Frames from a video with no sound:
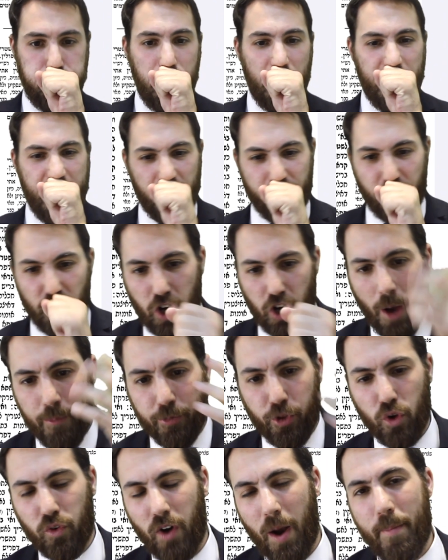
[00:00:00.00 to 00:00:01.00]
Therefore comes
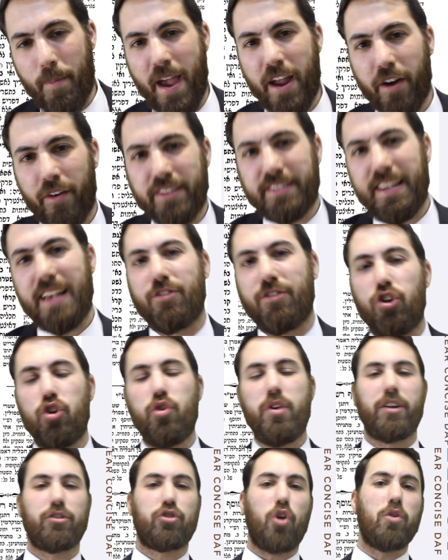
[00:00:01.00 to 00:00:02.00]
along Rameir and says the new
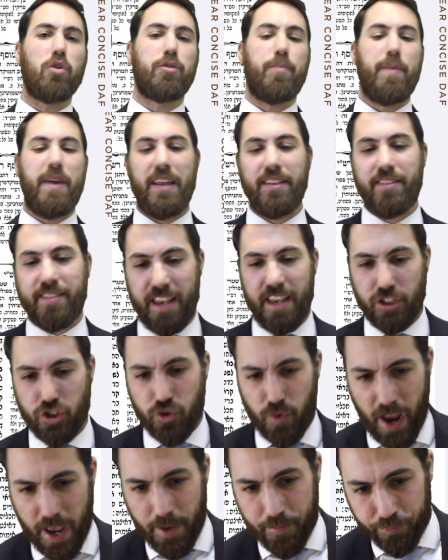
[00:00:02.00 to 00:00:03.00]
year is going to be in
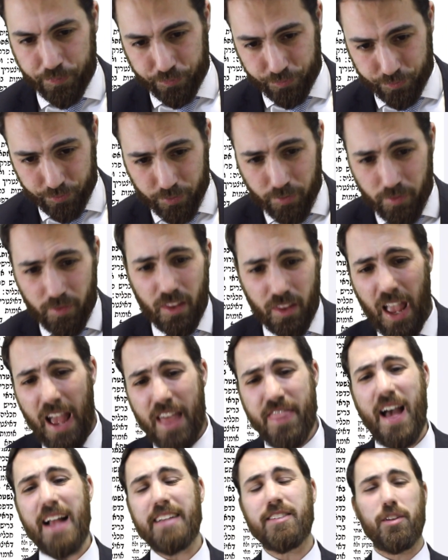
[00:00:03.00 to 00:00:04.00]
Tishrei.
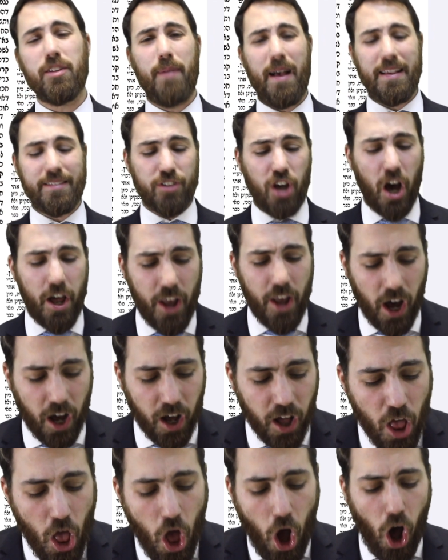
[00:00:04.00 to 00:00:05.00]
And that's the
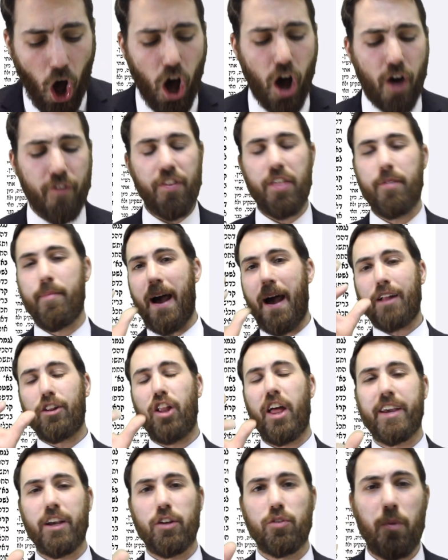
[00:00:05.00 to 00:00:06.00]
maskana of the
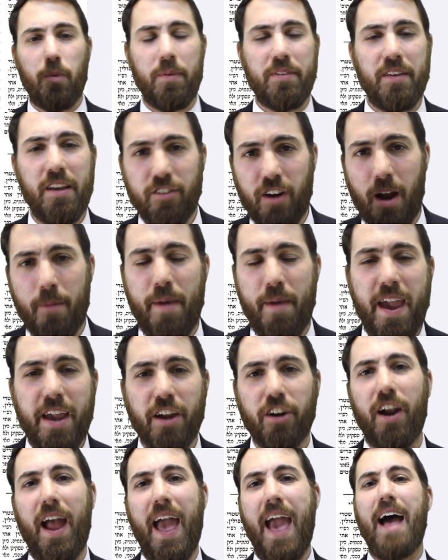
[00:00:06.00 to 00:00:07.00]
machlekes between
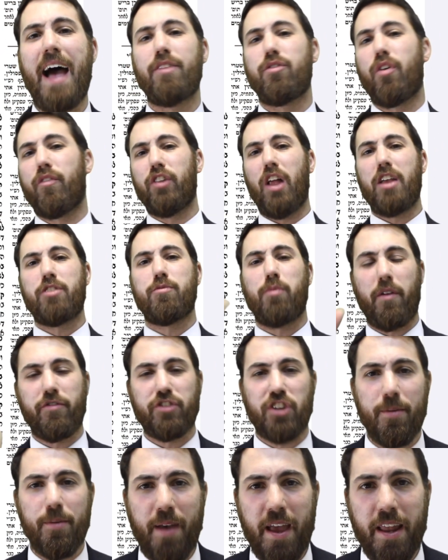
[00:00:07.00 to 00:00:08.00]
Rameir and Rav Lutz, Rav
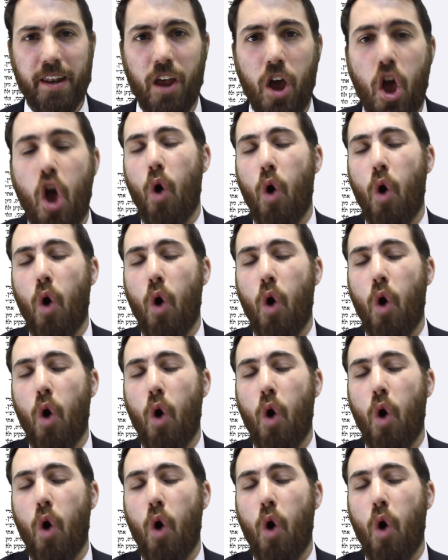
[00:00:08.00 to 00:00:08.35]
Shimon.